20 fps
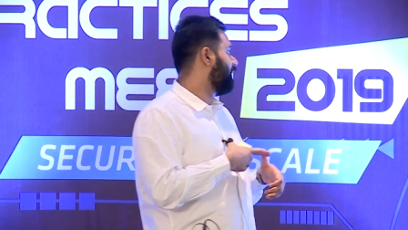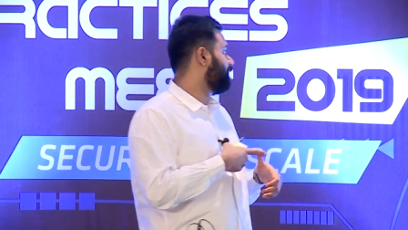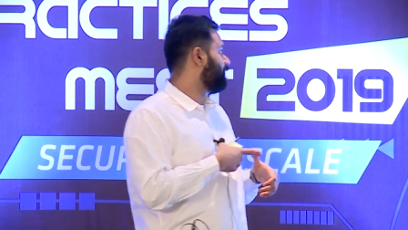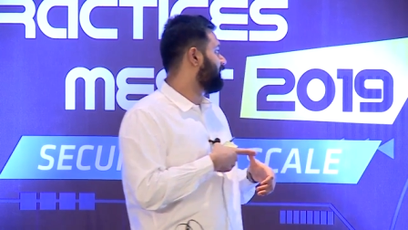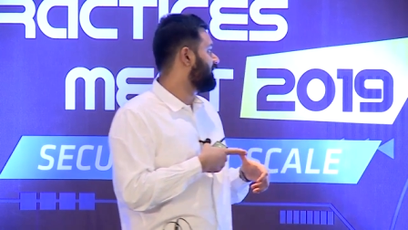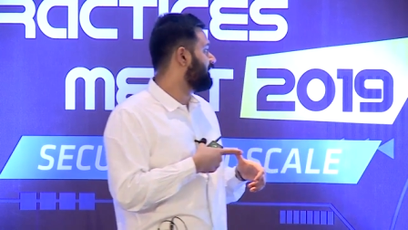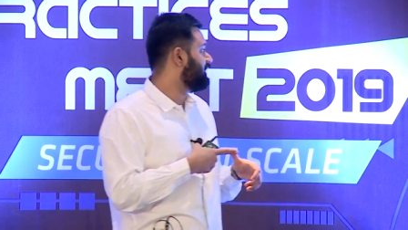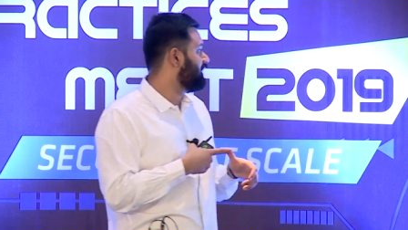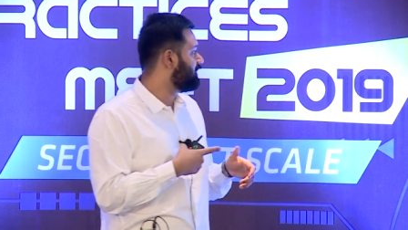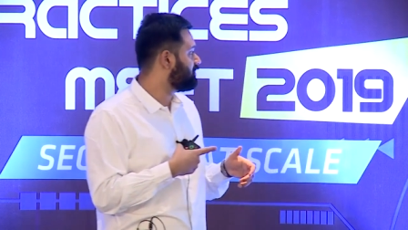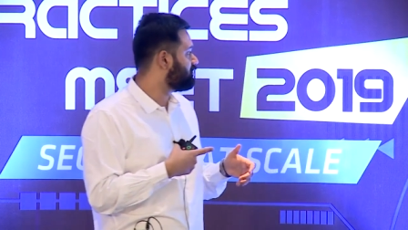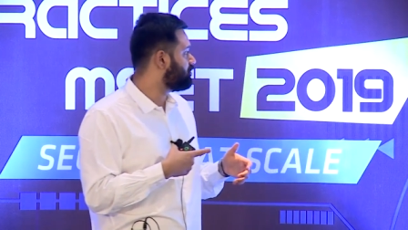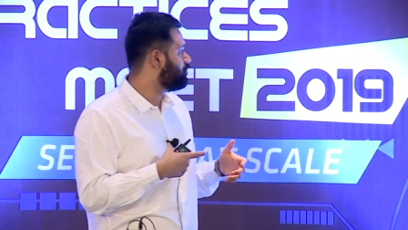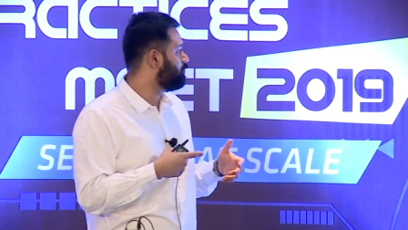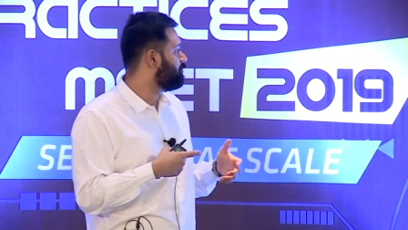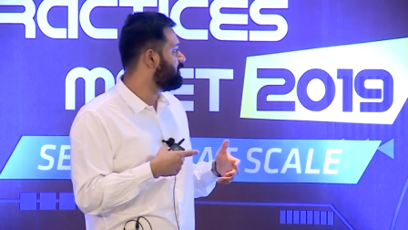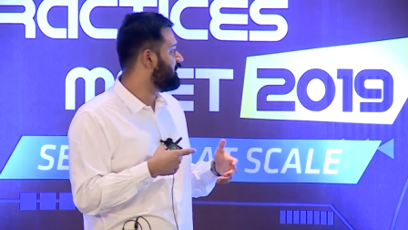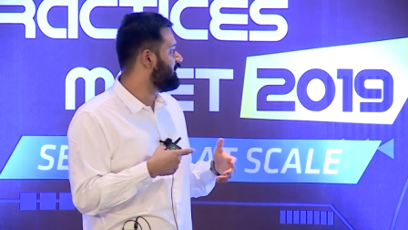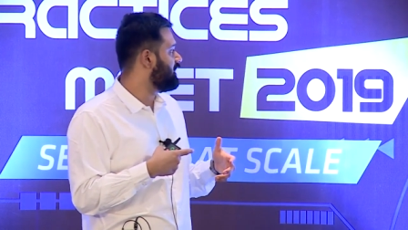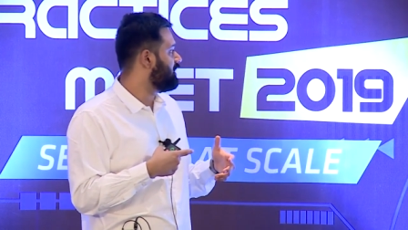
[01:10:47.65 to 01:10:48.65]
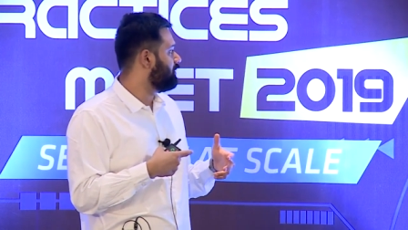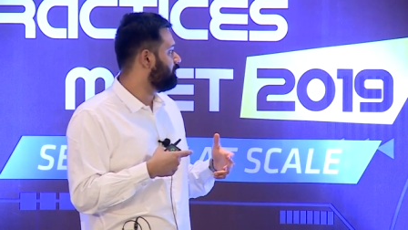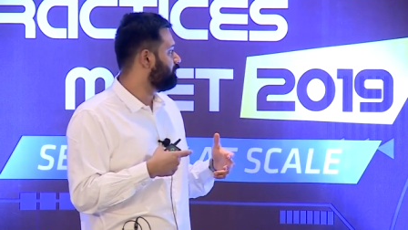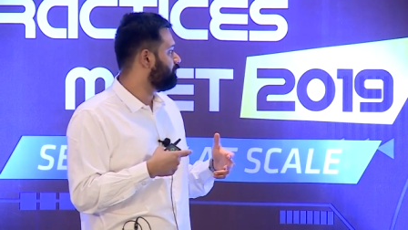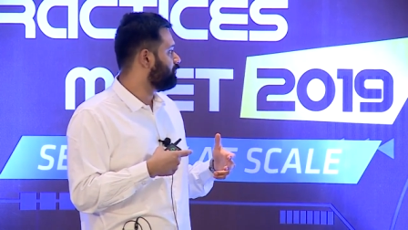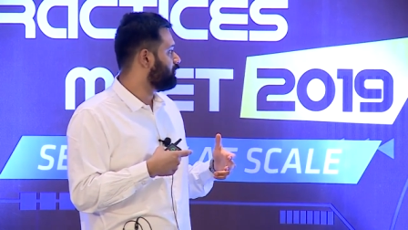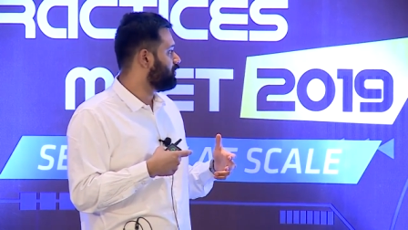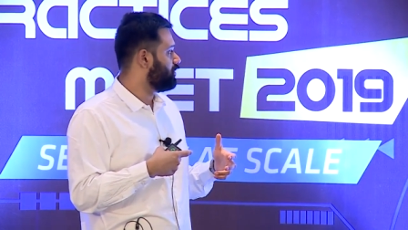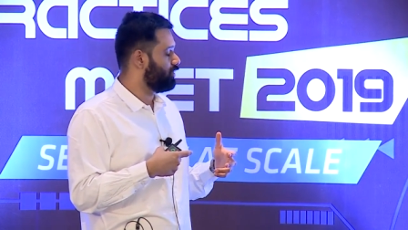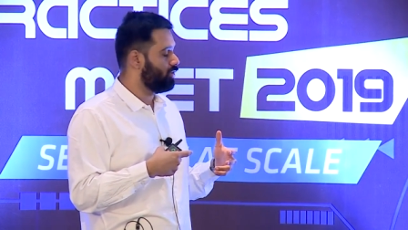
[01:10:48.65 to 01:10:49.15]
There needs to be,
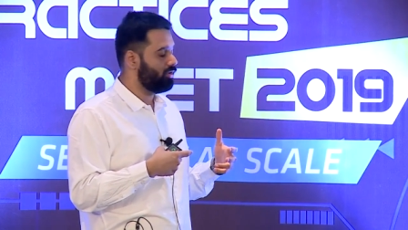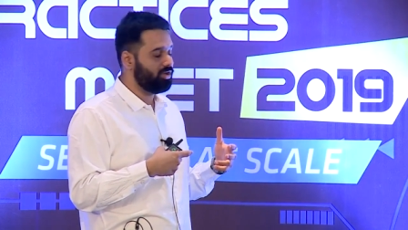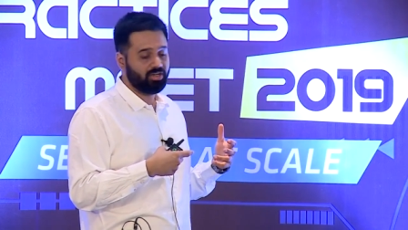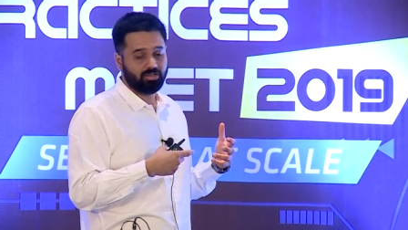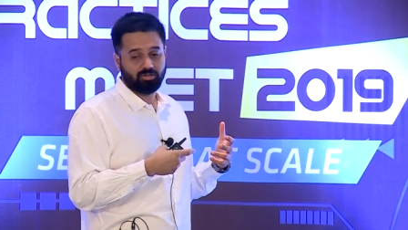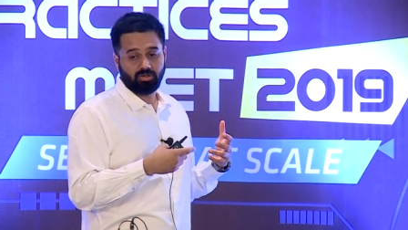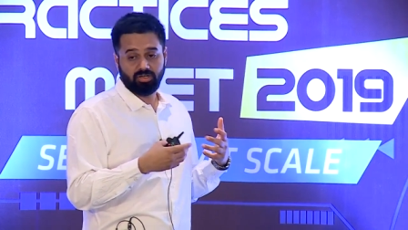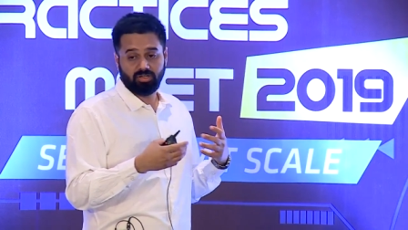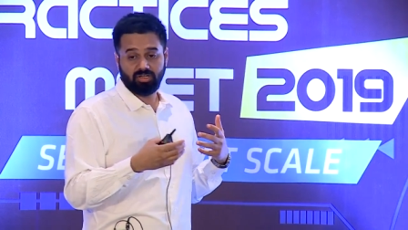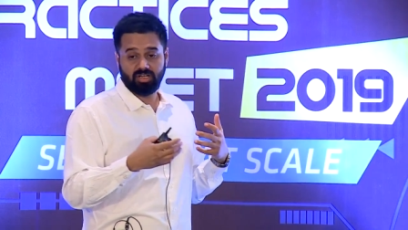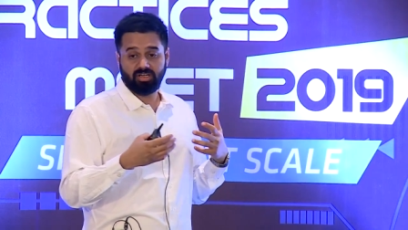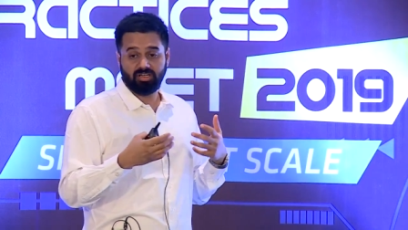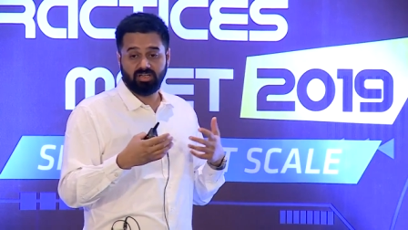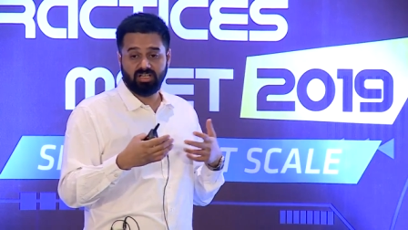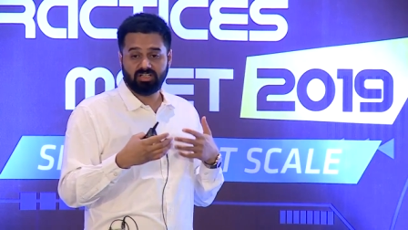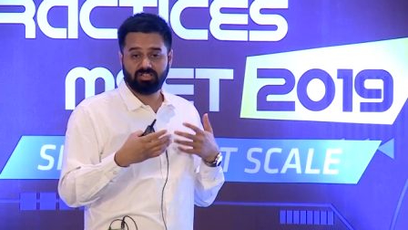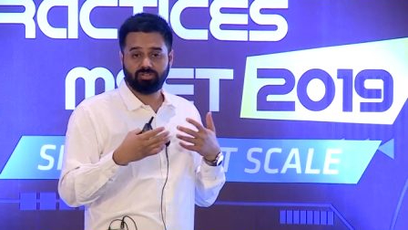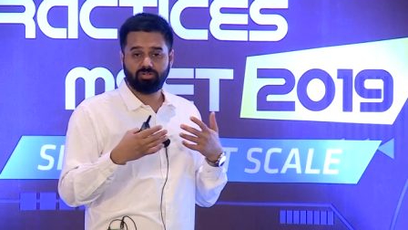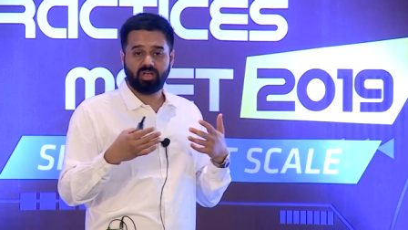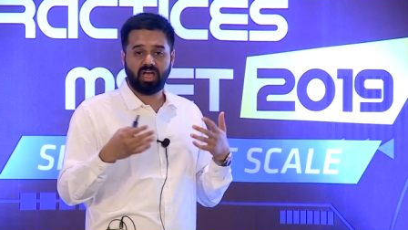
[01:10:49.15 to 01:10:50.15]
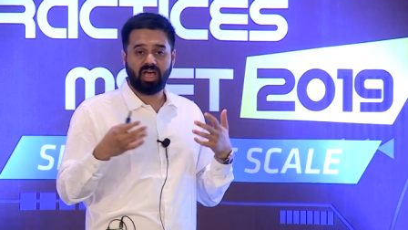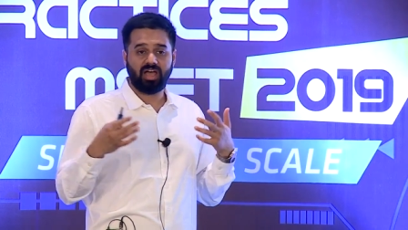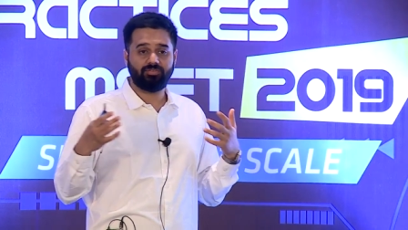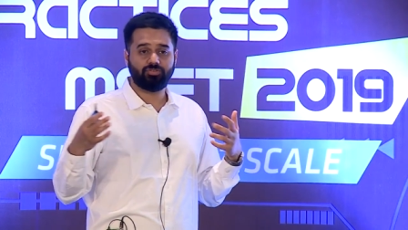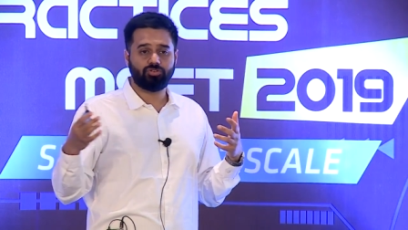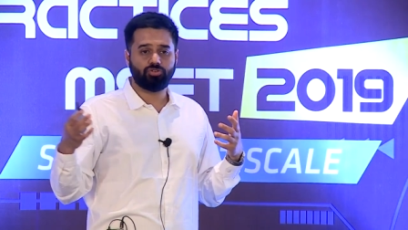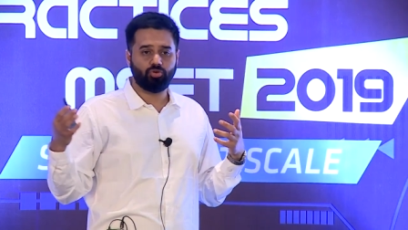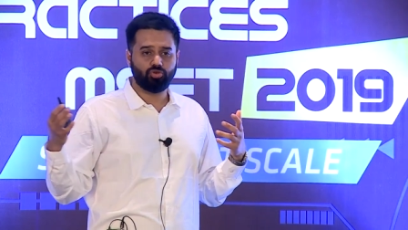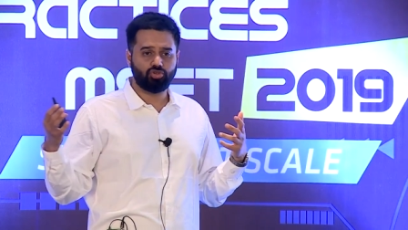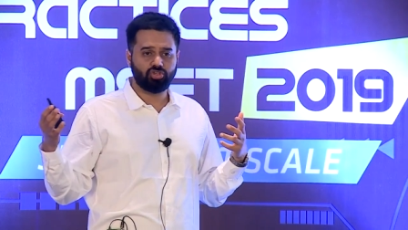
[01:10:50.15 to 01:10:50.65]
you know, it needs to have
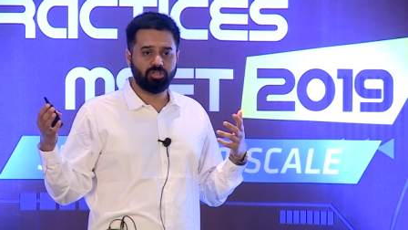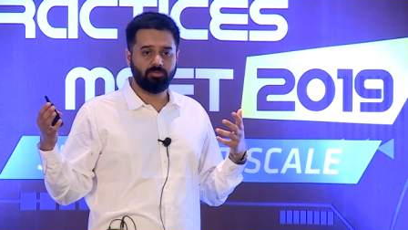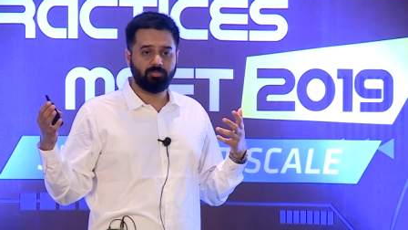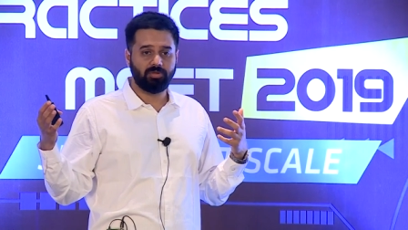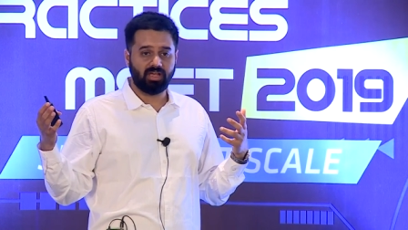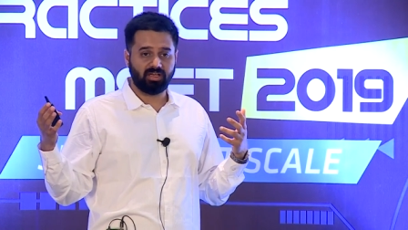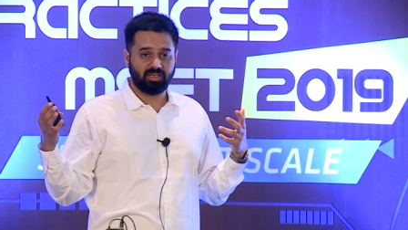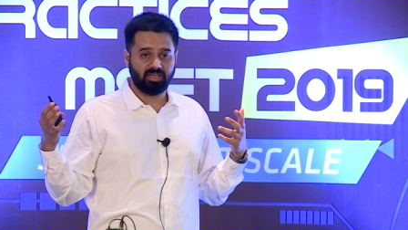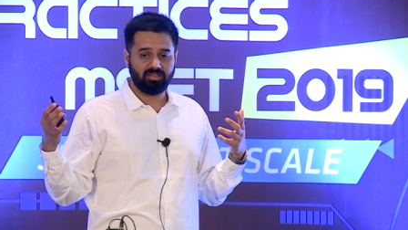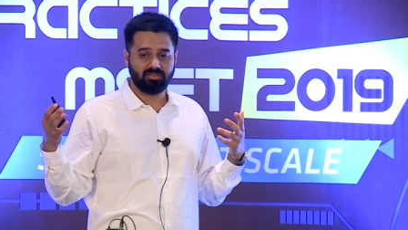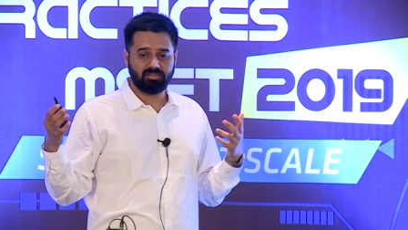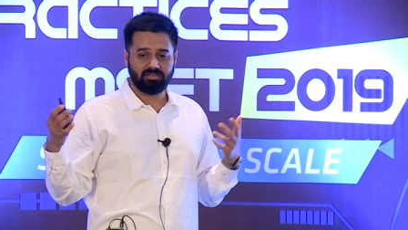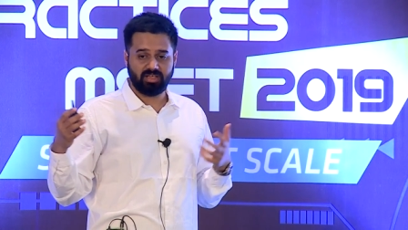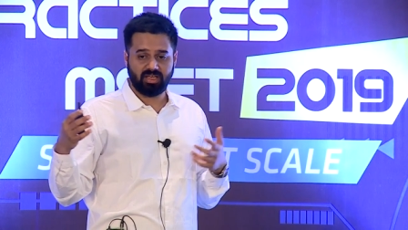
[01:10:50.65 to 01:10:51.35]
social plugins,